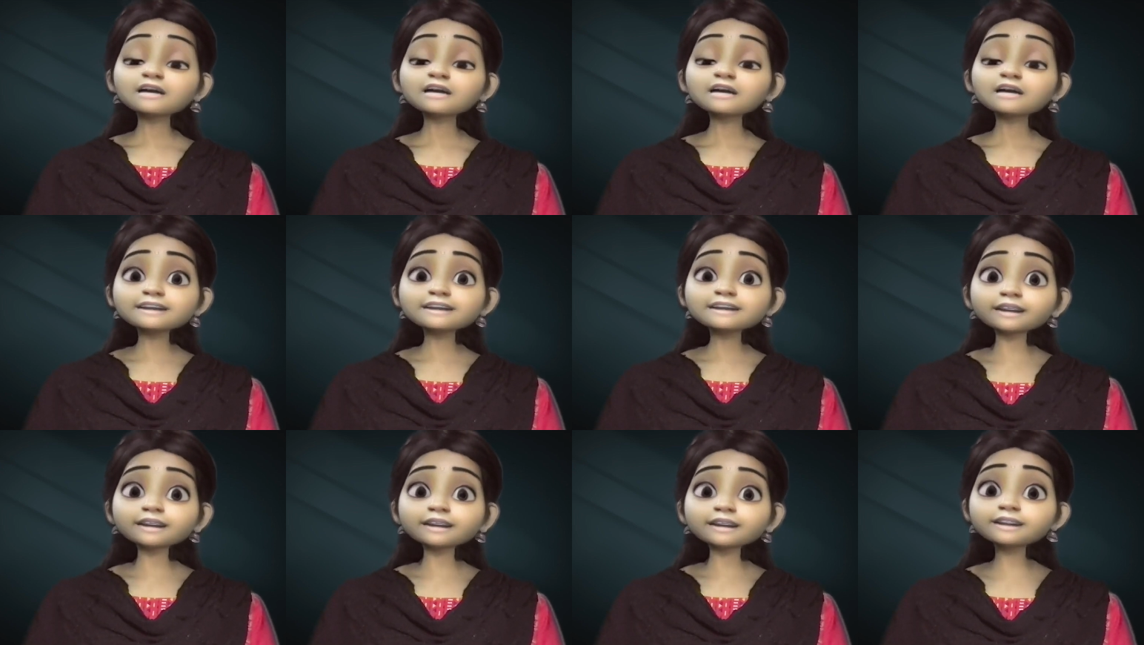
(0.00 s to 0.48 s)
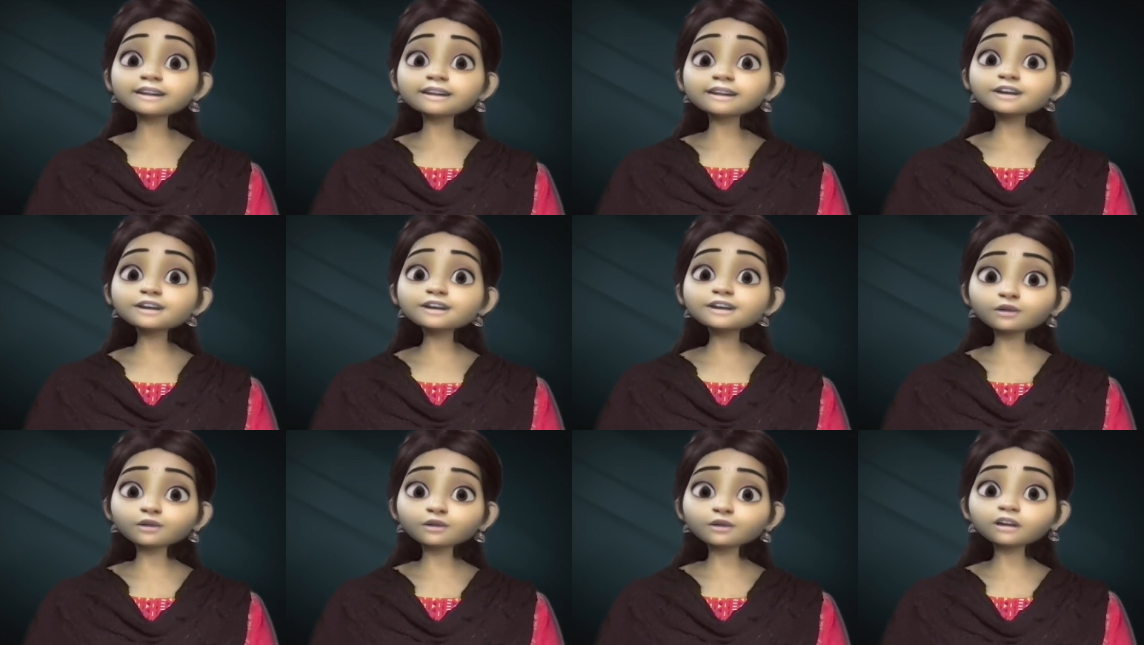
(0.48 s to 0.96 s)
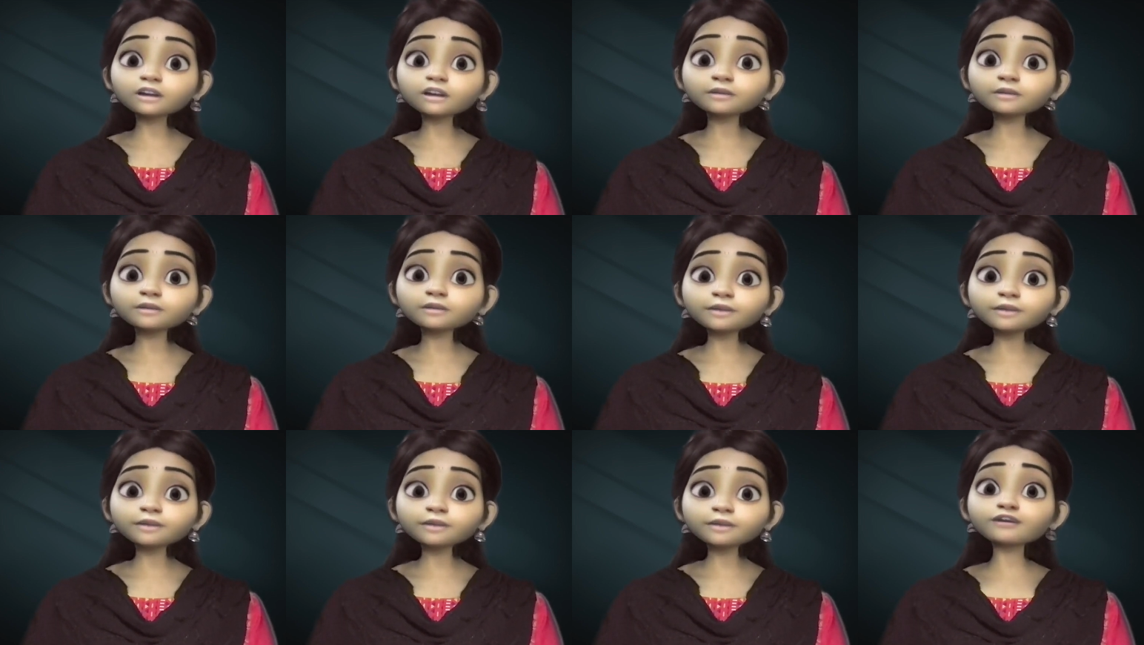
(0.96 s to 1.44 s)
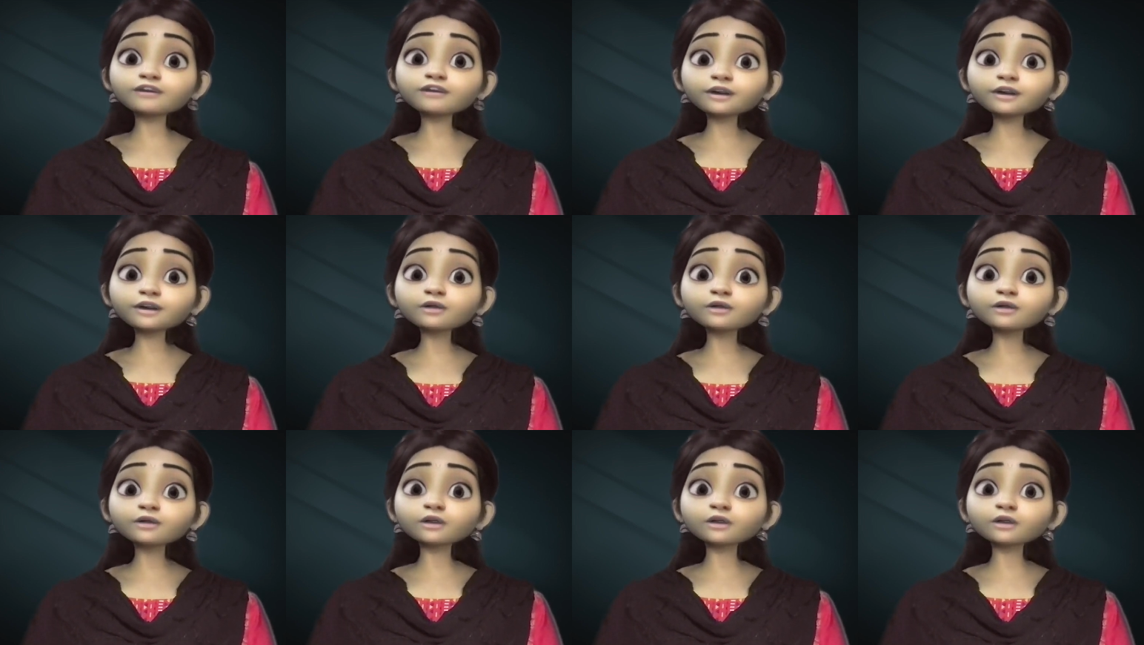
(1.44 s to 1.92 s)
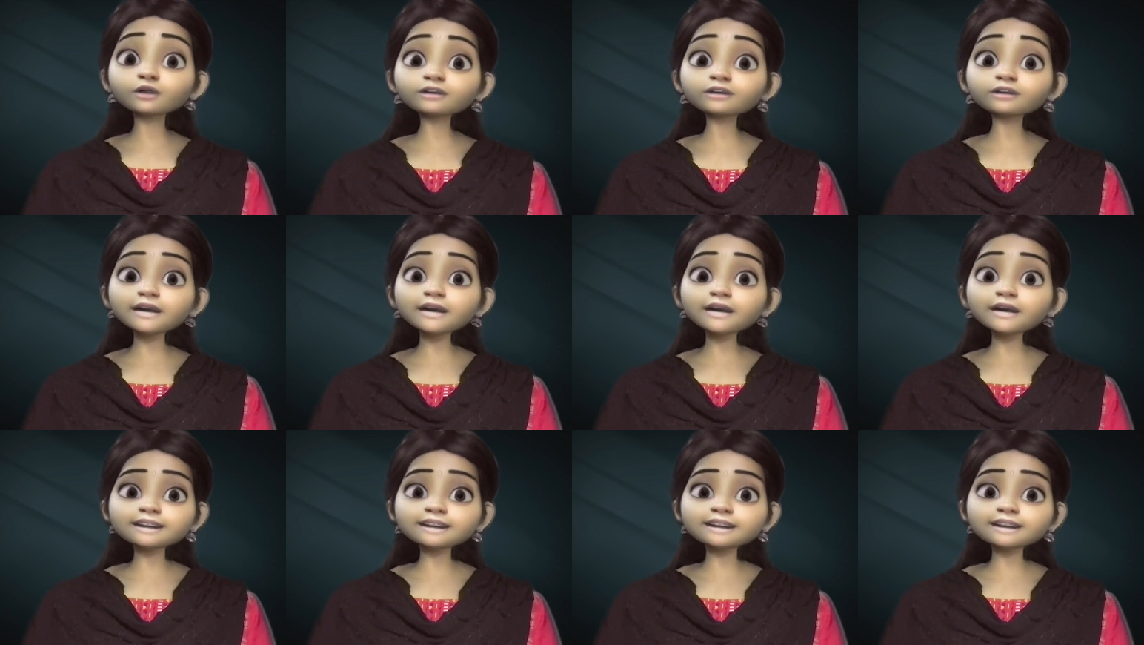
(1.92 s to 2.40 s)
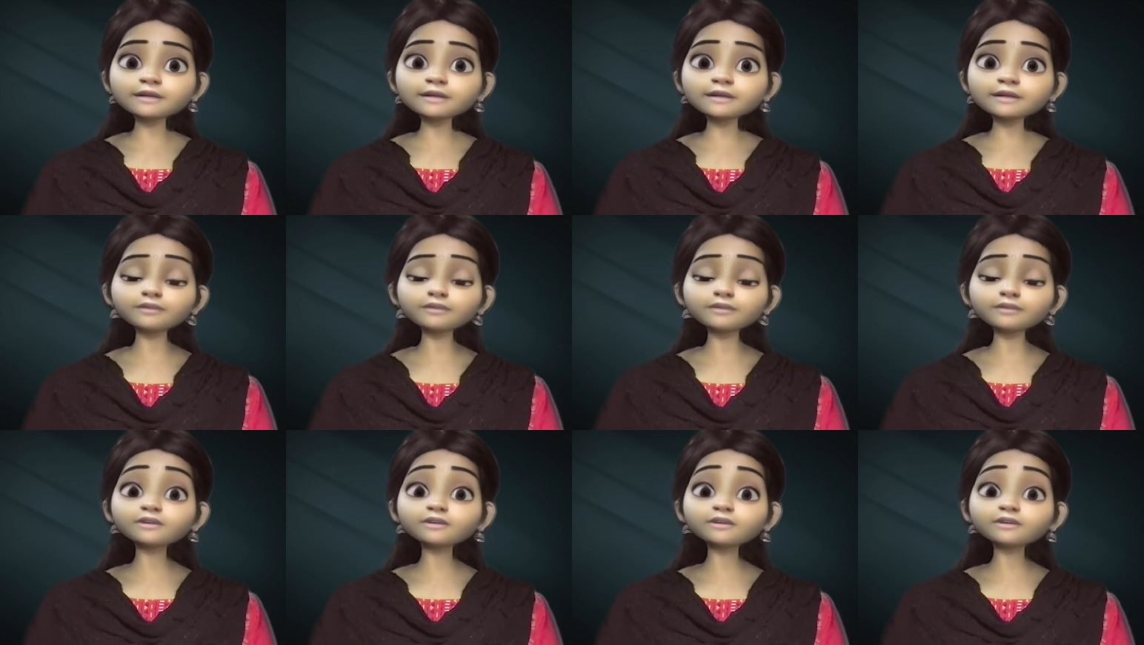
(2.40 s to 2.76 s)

Check this truth before you go to the exam.